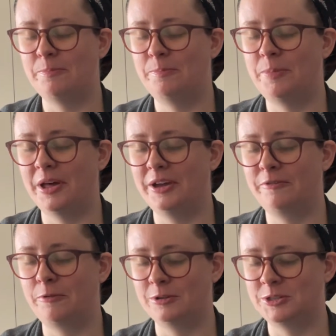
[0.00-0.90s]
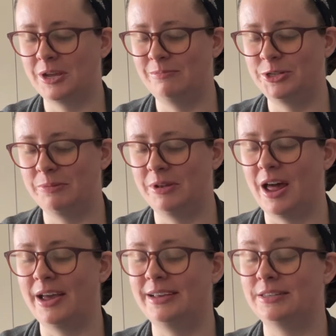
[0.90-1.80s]
But for some
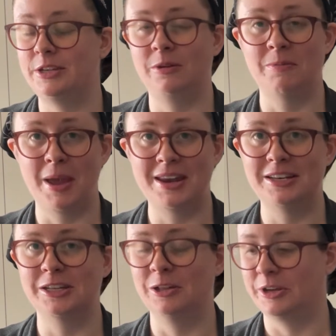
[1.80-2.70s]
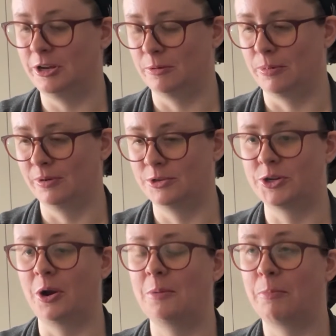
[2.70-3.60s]
Geminis, you may need to look at your birth
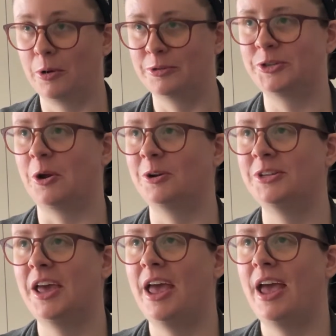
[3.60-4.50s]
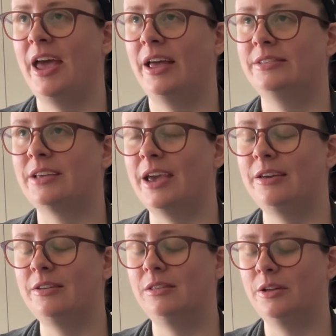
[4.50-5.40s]
chart. Birth chart. Take
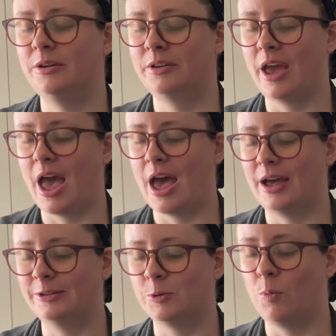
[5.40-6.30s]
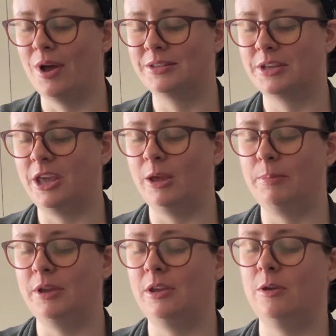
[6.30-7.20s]
a look at what's
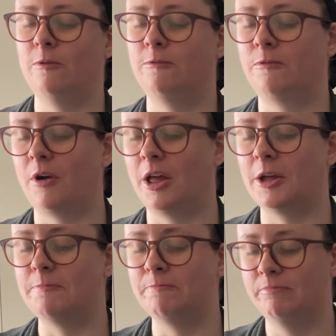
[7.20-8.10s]
keeping you from